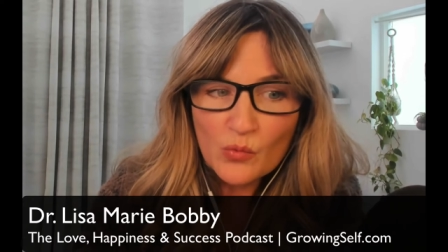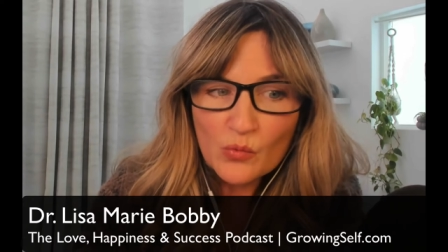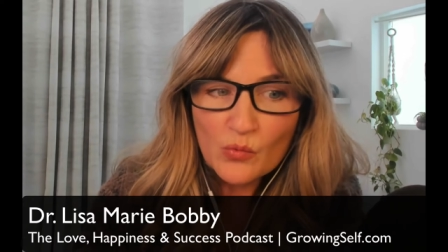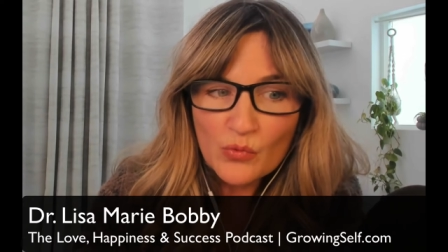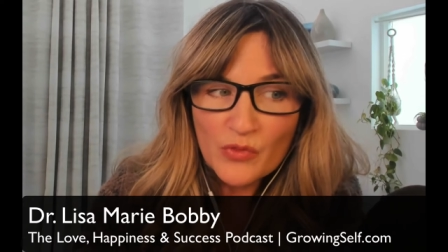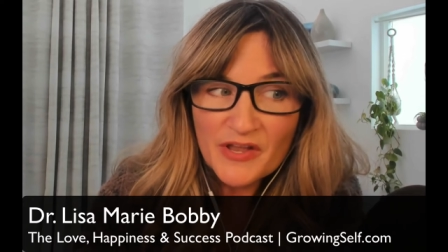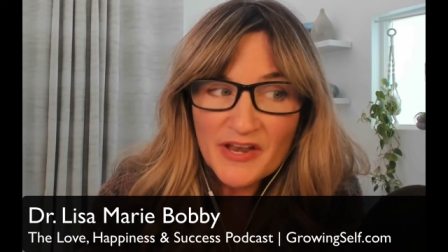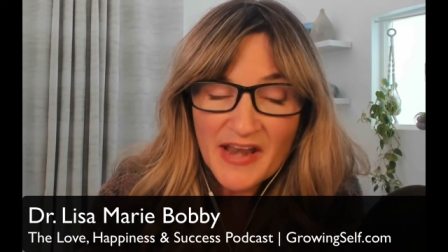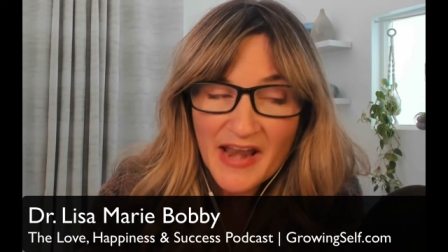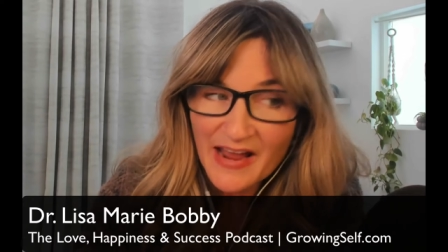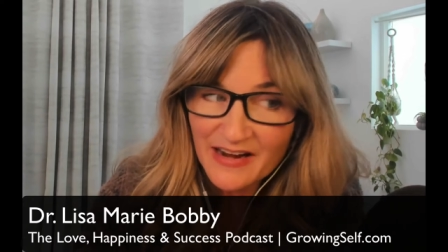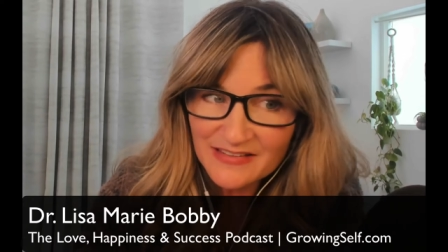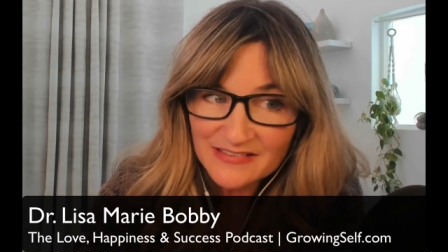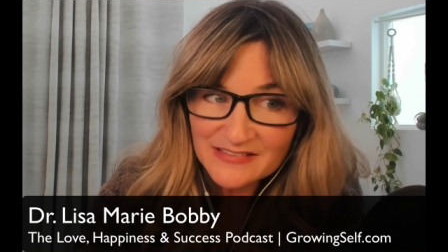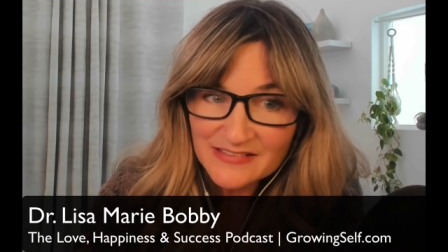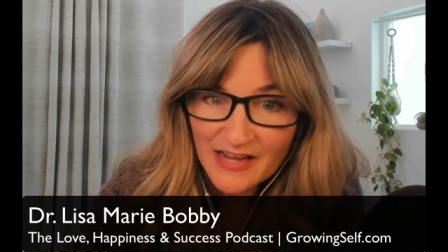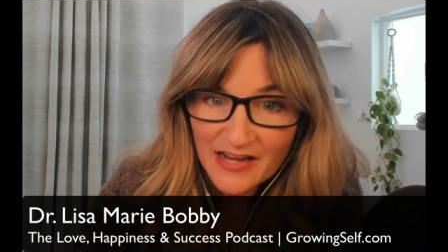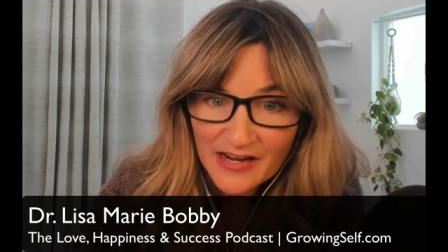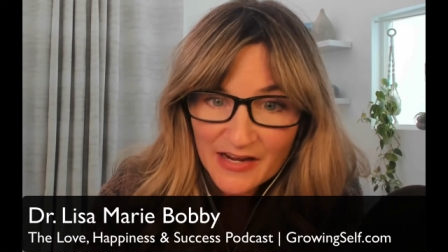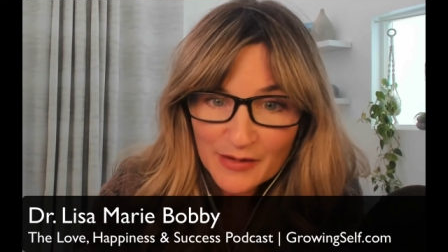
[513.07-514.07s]
the next
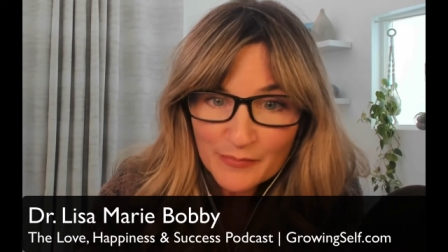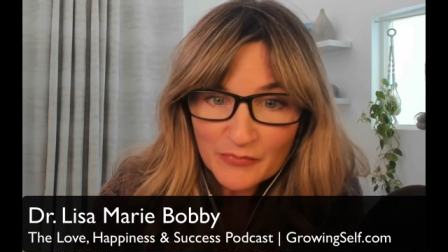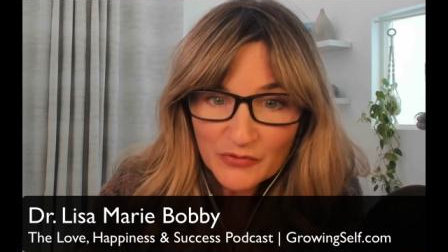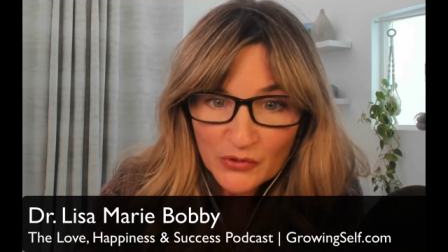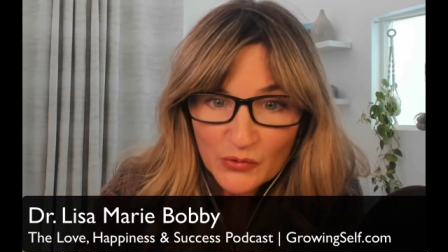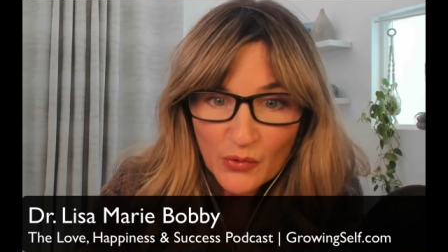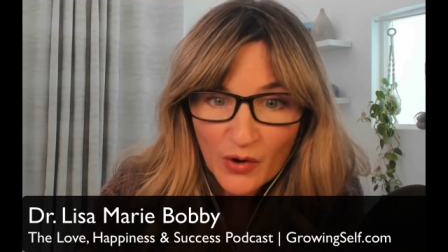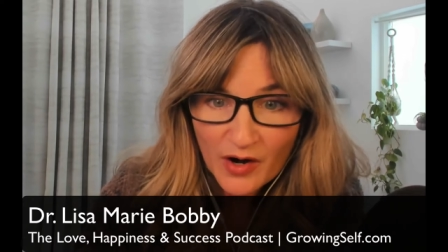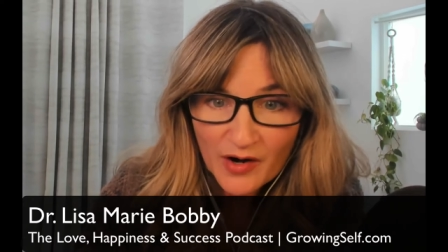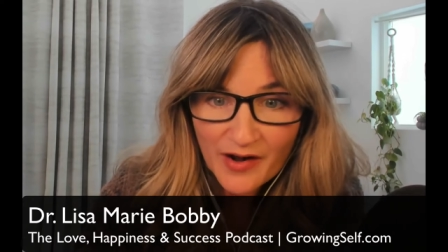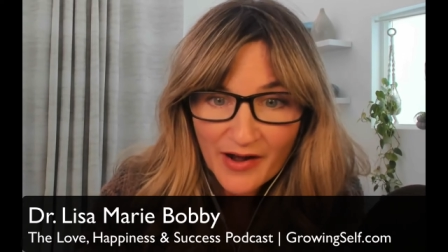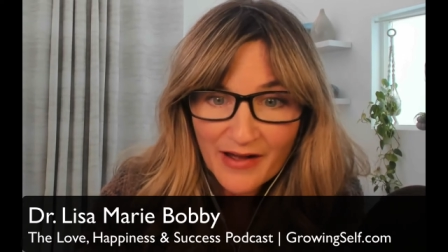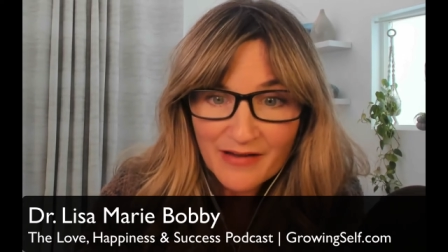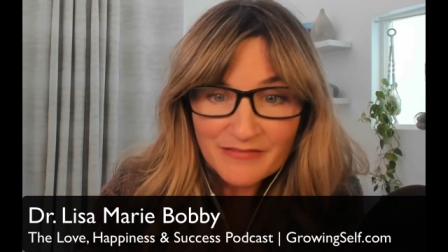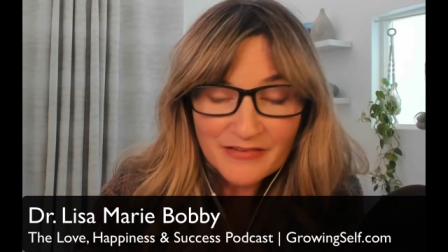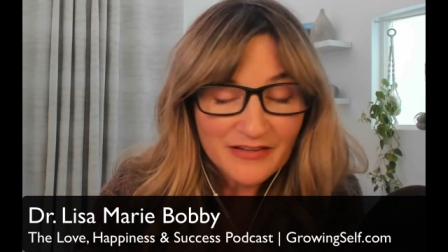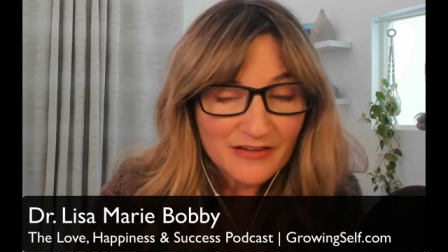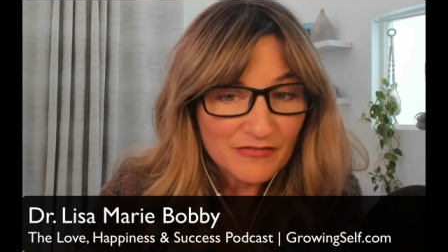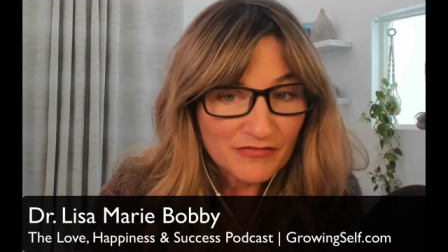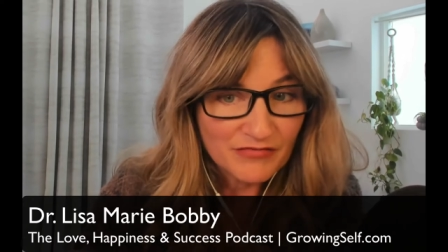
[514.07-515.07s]
time you are
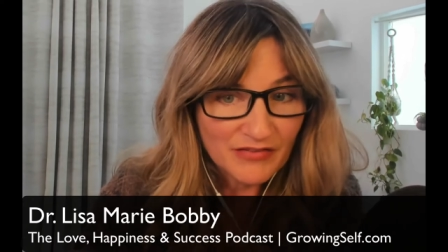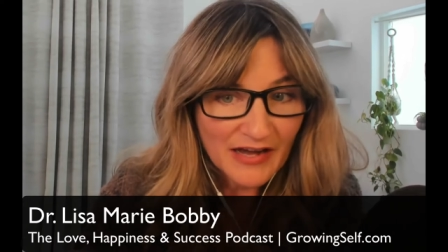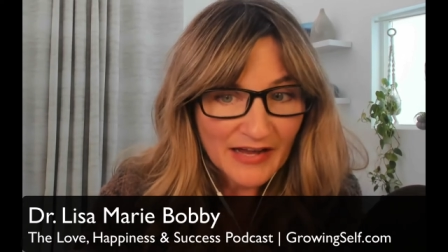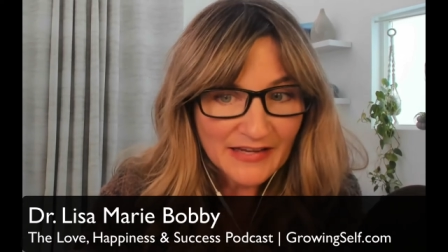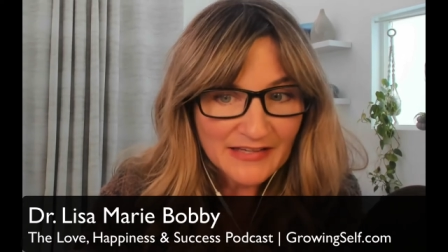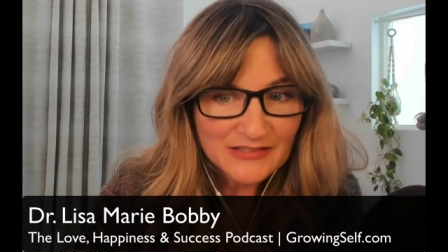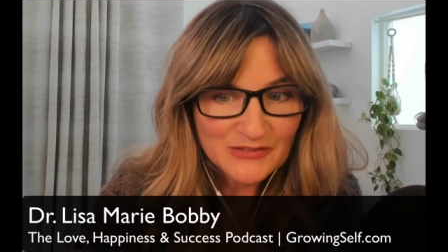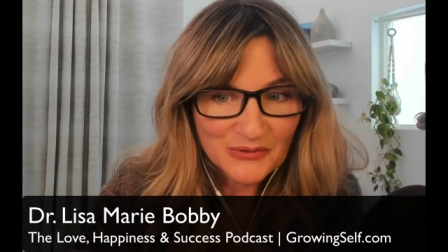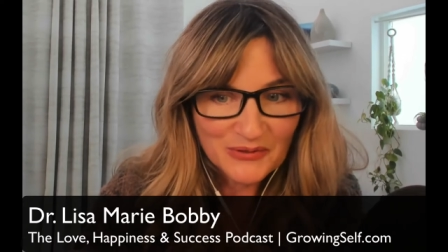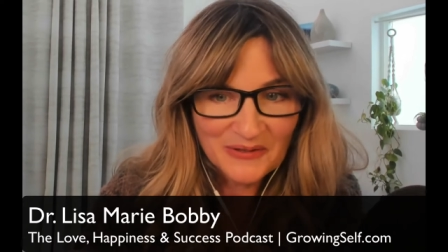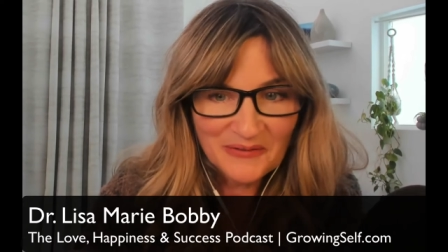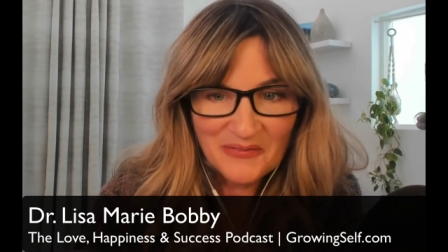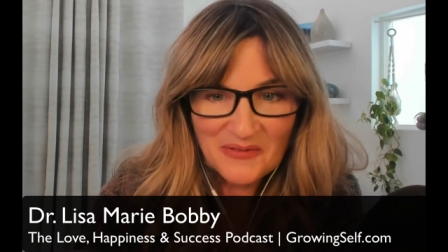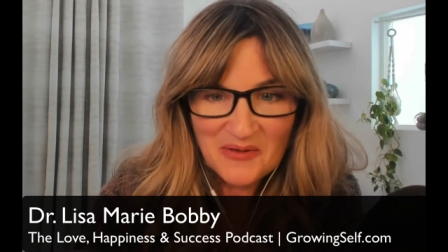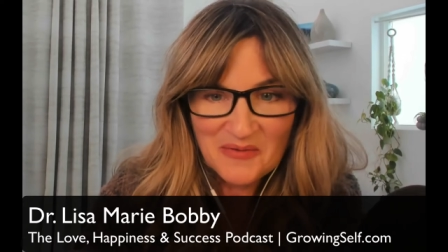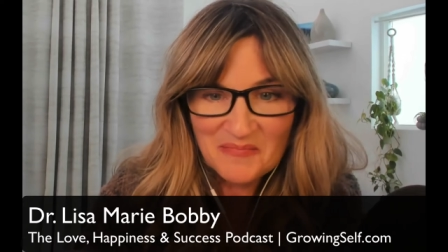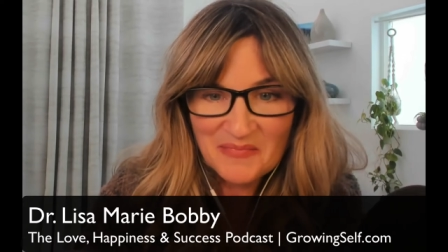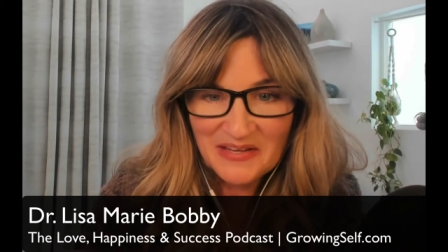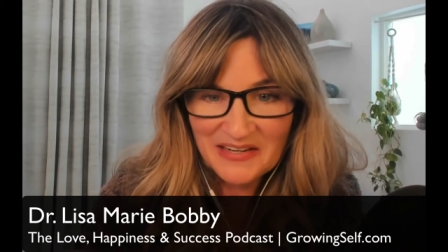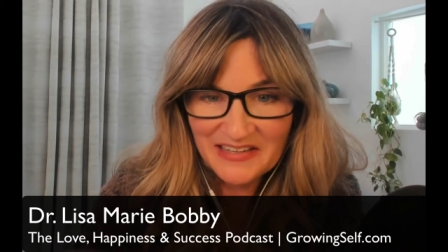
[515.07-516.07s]
having a fight or in the
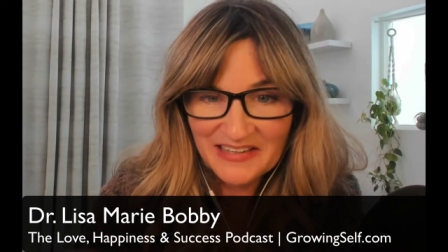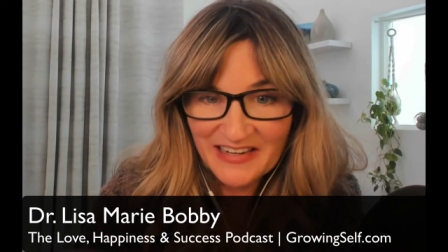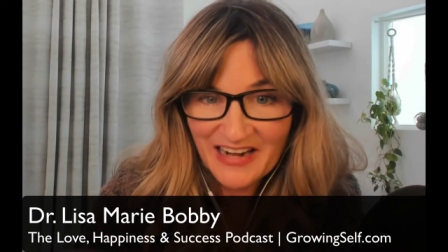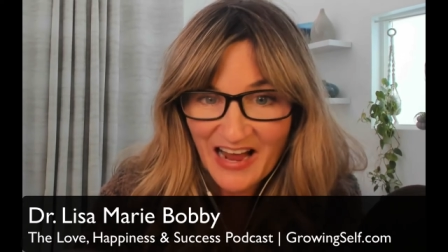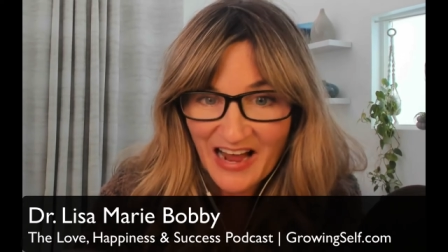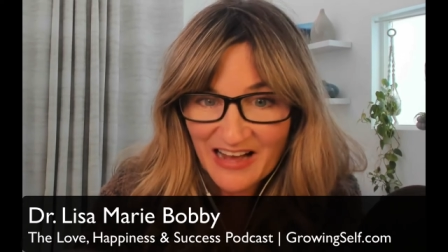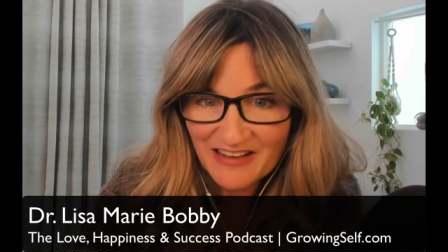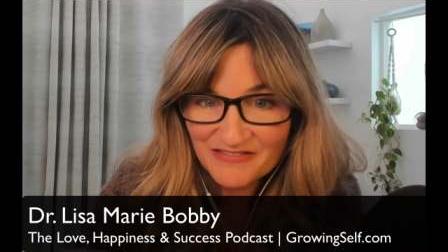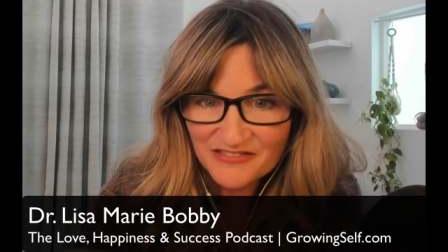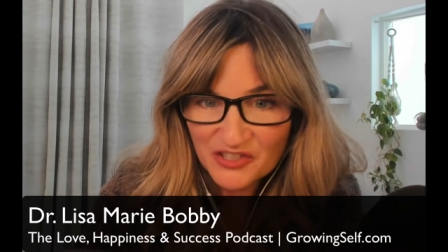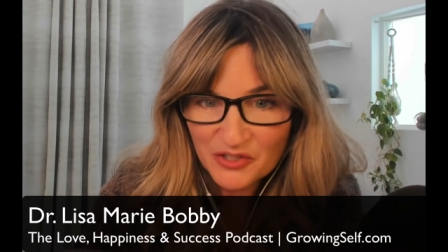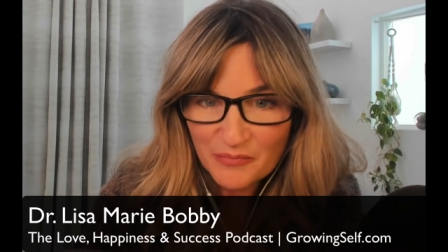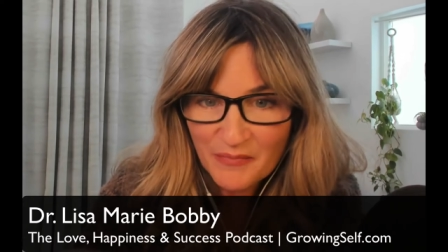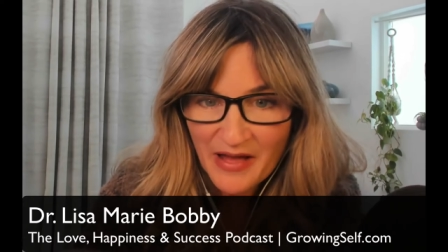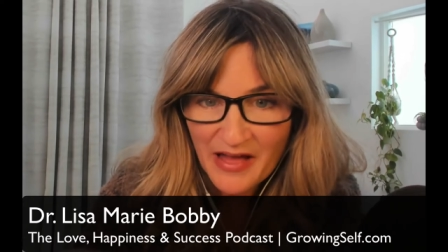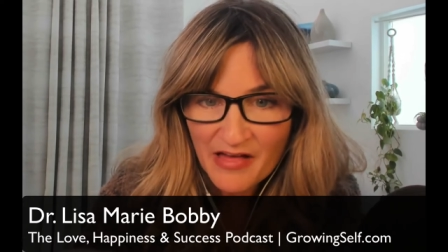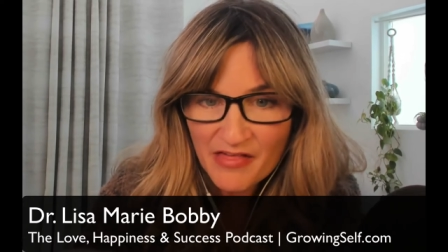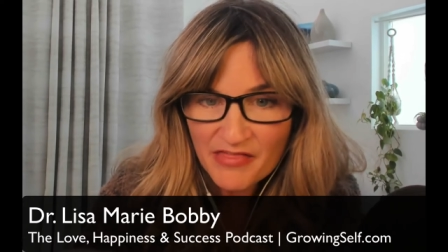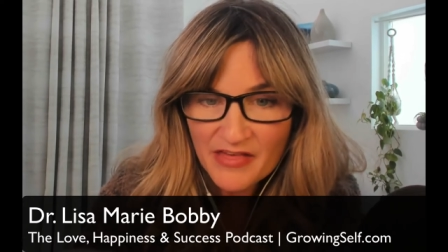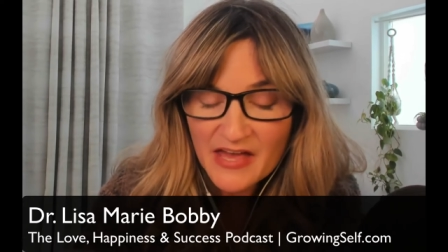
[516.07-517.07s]
immediate
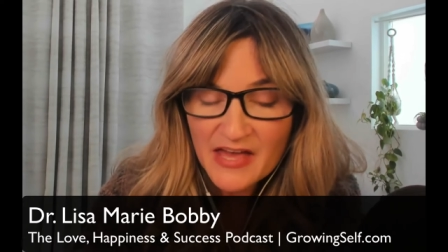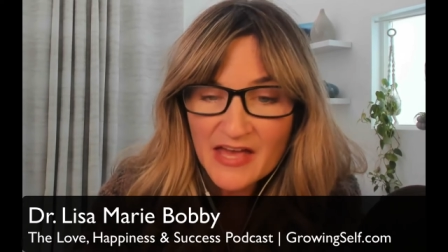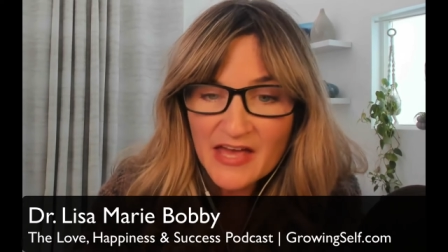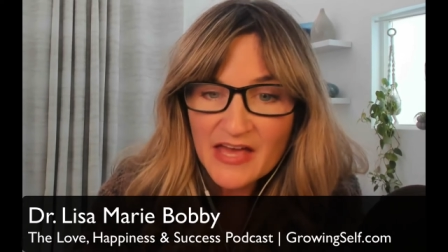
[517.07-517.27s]
aftermath,